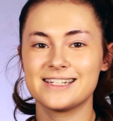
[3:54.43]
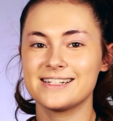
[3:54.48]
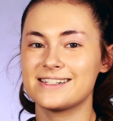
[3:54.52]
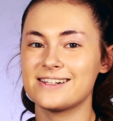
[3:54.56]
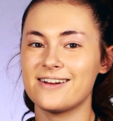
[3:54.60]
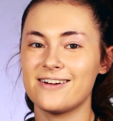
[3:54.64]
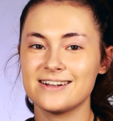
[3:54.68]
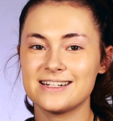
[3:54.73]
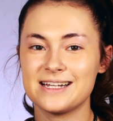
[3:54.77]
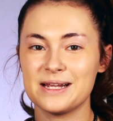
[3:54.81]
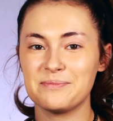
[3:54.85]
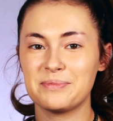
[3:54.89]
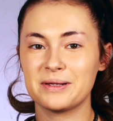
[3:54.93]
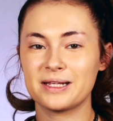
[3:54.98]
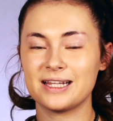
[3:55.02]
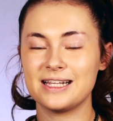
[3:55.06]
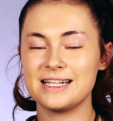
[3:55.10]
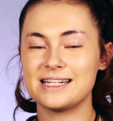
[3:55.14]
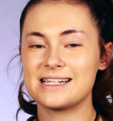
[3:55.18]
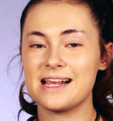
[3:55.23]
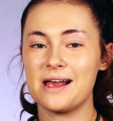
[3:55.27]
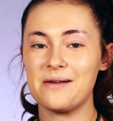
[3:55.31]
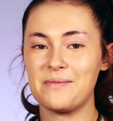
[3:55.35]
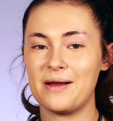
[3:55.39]
is how I typically
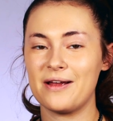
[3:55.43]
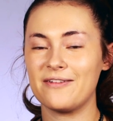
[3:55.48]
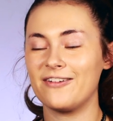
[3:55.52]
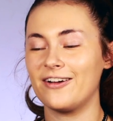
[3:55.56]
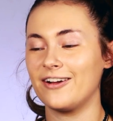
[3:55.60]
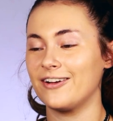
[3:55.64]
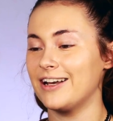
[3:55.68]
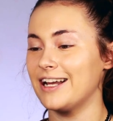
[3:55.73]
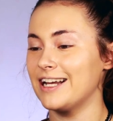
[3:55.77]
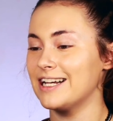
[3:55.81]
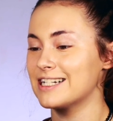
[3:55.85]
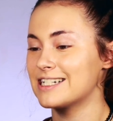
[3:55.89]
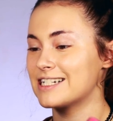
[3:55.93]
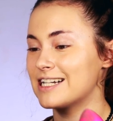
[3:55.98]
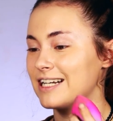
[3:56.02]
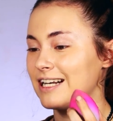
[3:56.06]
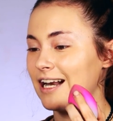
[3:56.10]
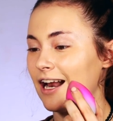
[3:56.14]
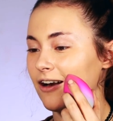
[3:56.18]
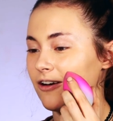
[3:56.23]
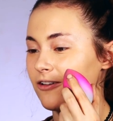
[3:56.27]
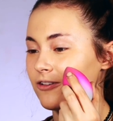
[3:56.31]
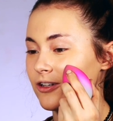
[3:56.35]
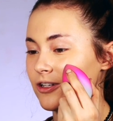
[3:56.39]
set my foundation.
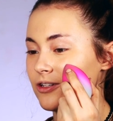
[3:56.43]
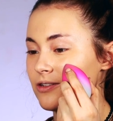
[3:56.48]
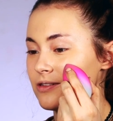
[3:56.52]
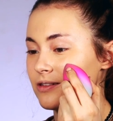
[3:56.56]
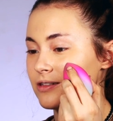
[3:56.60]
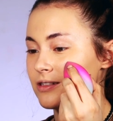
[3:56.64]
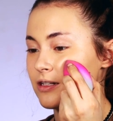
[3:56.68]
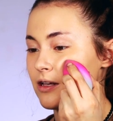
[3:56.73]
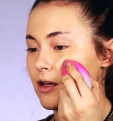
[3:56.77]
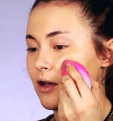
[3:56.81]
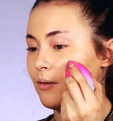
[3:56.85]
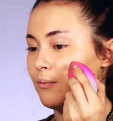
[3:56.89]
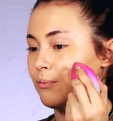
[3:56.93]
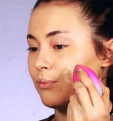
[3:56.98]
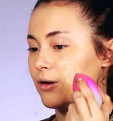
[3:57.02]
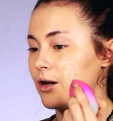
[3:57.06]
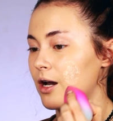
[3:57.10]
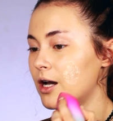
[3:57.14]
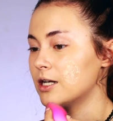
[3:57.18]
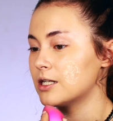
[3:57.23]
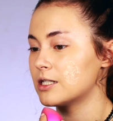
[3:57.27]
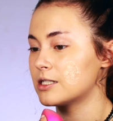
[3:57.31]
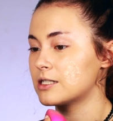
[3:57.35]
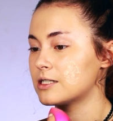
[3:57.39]
I don't use a
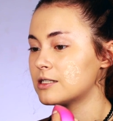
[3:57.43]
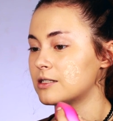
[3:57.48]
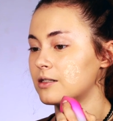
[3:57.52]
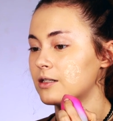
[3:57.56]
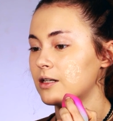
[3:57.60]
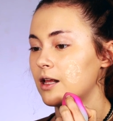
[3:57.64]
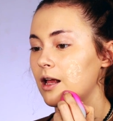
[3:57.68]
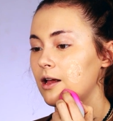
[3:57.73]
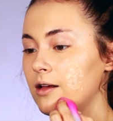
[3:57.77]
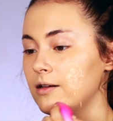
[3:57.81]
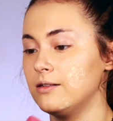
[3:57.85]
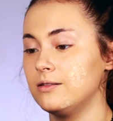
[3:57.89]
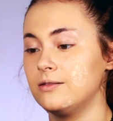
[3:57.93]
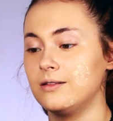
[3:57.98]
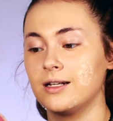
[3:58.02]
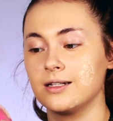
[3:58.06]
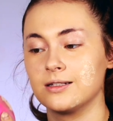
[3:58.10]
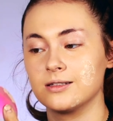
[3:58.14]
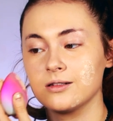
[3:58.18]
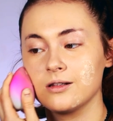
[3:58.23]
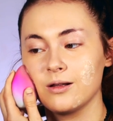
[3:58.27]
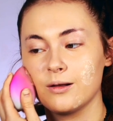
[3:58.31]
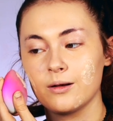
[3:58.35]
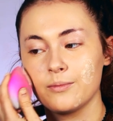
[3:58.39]
brush.
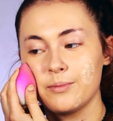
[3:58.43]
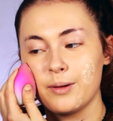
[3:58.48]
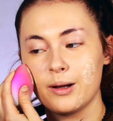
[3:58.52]
That's a lot of